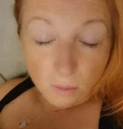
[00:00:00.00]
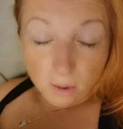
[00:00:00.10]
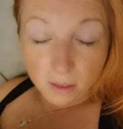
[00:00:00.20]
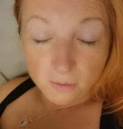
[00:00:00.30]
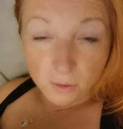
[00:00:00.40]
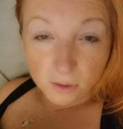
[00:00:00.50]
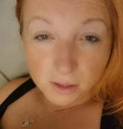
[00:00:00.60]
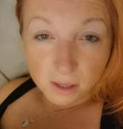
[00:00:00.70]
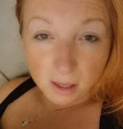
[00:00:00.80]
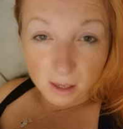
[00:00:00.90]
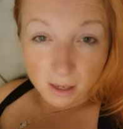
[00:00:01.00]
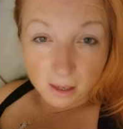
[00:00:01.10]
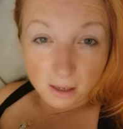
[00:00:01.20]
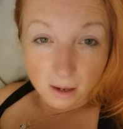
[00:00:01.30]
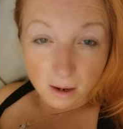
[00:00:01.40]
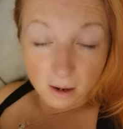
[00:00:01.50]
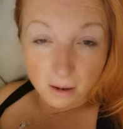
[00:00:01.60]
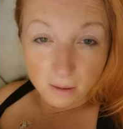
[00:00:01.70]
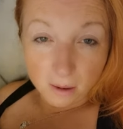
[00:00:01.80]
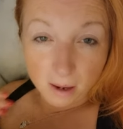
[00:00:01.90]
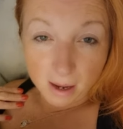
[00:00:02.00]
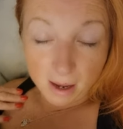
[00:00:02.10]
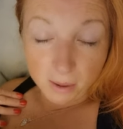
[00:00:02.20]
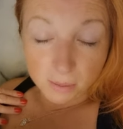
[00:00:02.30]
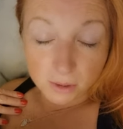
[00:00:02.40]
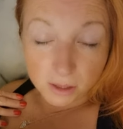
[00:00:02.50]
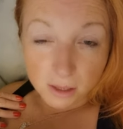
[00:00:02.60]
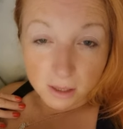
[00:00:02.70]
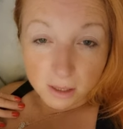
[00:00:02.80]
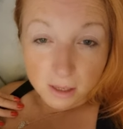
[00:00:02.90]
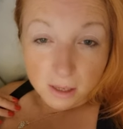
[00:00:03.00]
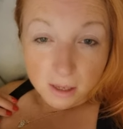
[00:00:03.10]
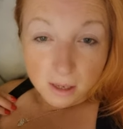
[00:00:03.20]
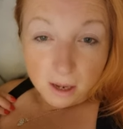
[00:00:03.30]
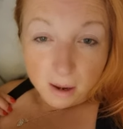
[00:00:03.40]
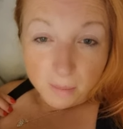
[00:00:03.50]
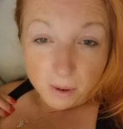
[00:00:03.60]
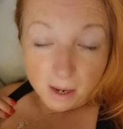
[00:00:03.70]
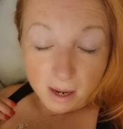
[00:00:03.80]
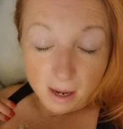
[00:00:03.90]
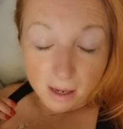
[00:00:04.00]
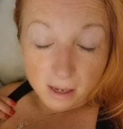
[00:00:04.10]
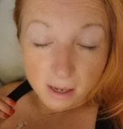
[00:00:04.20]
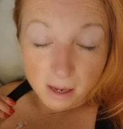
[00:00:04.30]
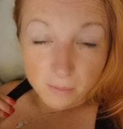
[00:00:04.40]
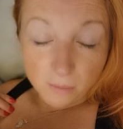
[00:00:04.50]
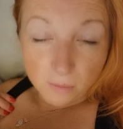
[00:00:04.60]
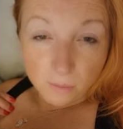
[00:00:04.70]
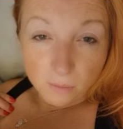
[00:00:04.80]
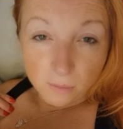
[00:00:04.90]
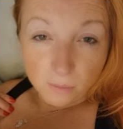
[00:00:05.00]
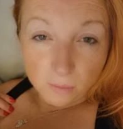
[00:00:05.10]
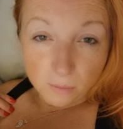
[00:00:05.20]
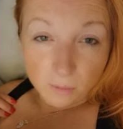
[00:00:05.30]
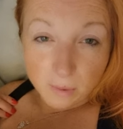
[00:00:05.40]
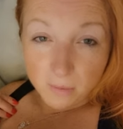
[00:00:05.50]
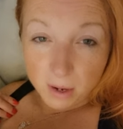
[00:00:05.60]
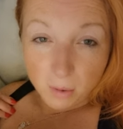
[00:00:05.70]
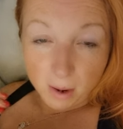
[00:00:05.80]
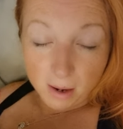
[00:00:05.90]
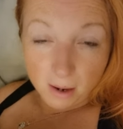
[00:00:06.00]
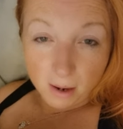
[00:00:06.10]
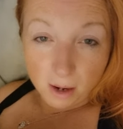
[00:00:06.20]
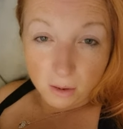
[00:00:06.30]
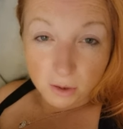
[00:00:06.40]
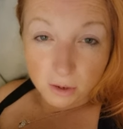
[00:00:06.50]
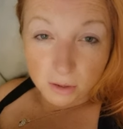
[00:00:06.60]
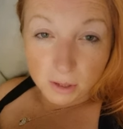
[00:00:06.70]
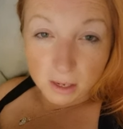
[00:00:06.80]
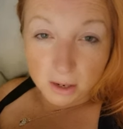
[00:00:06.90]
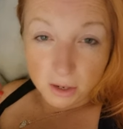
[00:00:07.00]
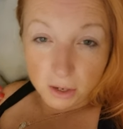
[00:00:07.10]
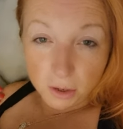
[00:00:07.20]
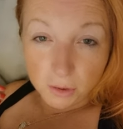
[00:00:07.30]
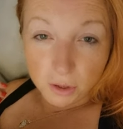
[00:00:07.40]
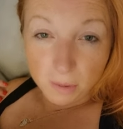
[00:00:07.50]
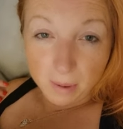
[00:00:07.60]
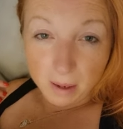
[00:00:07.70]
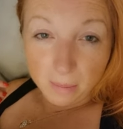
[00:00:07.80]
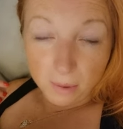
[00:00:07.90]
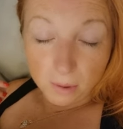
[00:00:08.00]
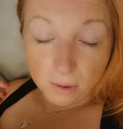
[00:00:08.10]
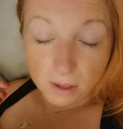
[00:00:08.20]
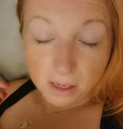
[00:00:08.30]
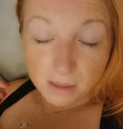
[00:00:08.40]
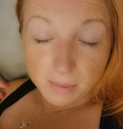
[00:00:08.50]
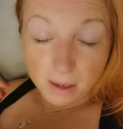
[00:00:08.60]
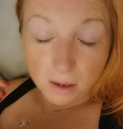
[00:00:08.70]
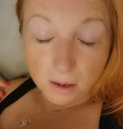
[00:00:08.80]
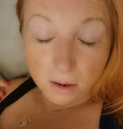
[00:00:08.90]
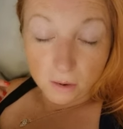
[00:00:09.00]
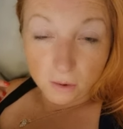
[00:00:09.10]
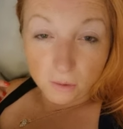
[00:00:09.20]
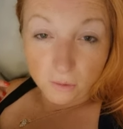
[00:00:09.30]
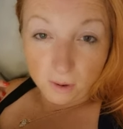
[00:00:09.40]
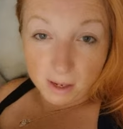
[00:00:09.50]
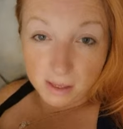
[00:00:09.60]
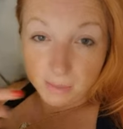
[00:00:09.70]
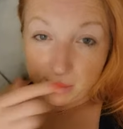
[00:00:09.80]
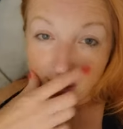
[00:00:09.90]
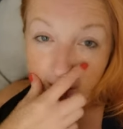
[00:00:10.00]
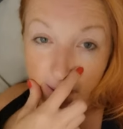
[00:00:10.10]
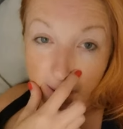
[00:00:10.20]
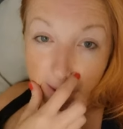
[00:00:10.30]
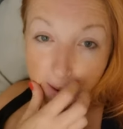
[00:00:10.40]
when the funds are cleared in our account. But yeah, we've been really quiet. I know we're not doing anything YouTube-y, but it's been crazy busy.